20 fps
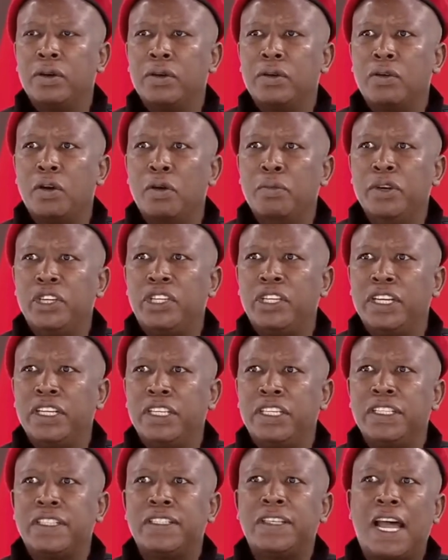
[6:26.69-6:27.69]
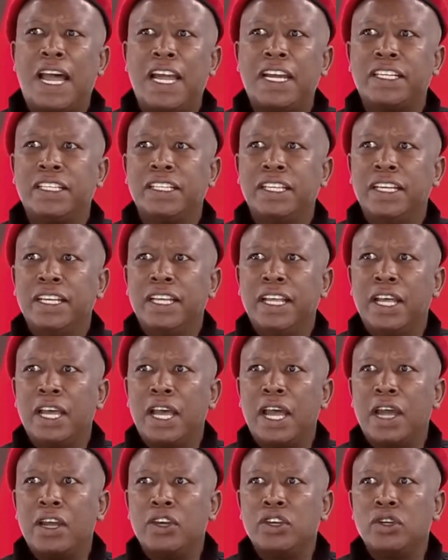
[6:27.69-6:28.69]
Commission decide
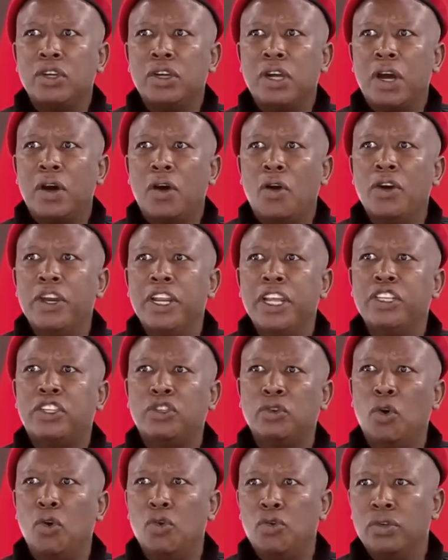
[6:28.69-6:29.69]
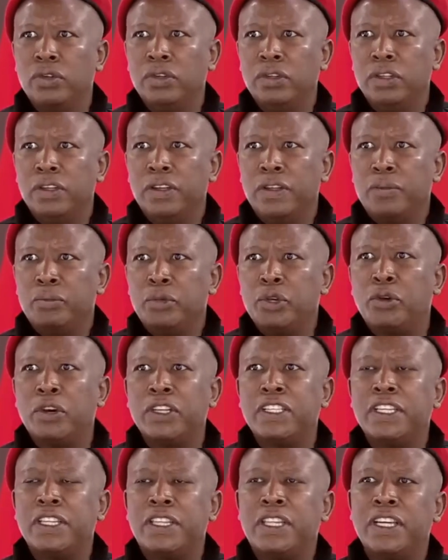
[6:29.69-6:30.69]
on his own,
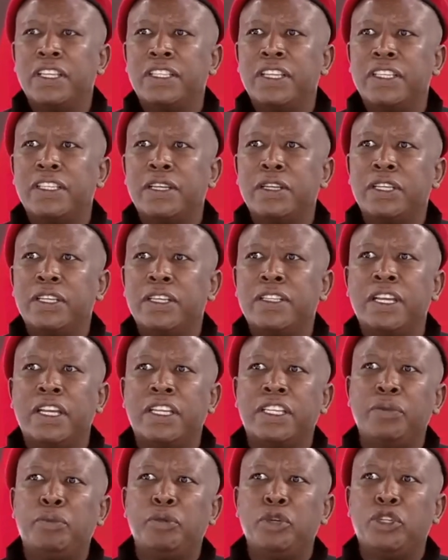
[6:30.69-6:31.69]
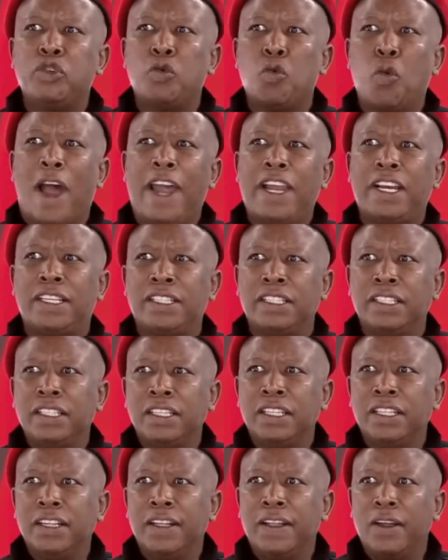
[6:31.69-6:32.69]
because he thinks he's a deputy white,
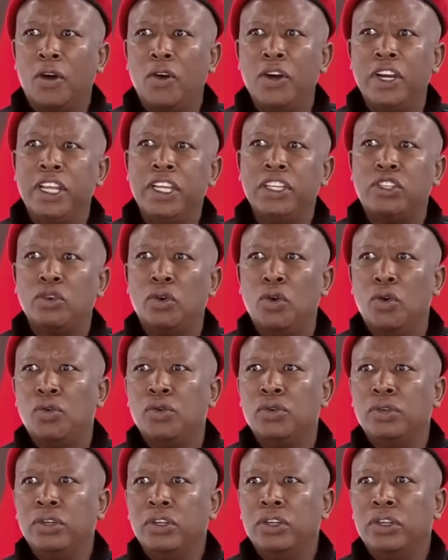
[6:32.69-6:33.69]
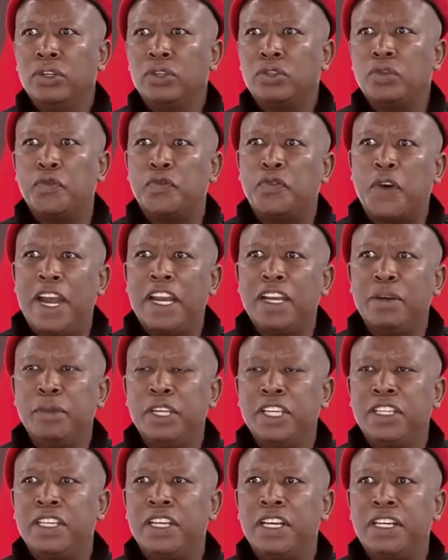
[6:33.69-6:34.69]
on his own, to find
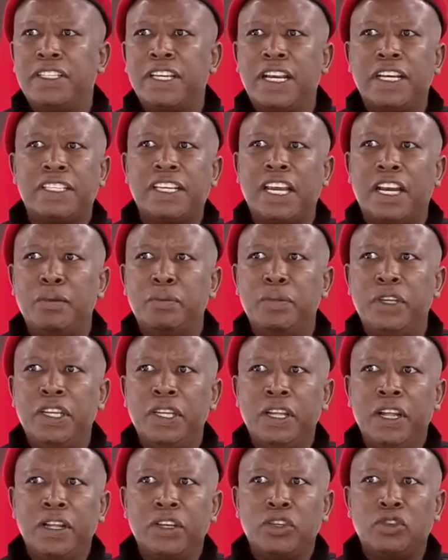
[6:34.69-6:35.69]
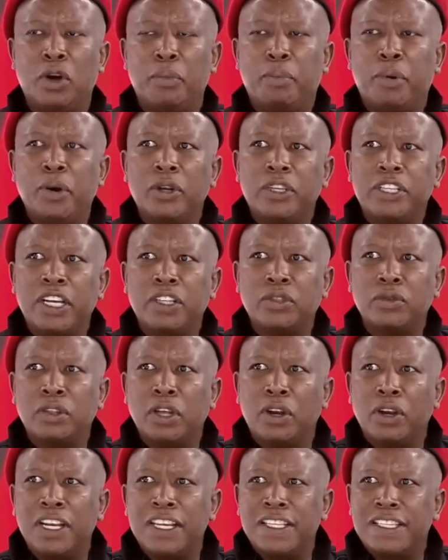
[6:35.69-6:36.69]
me guilty and tell me to apologize
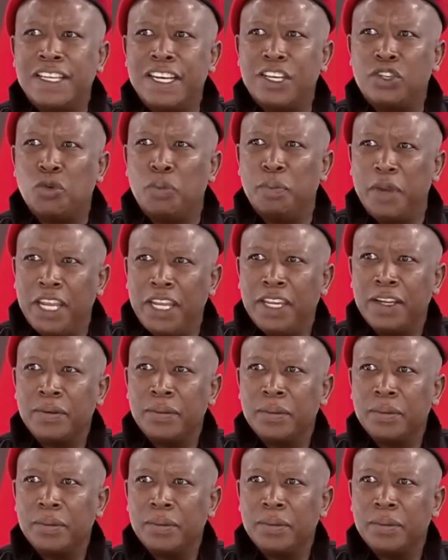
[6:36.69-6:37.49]
without listening to me.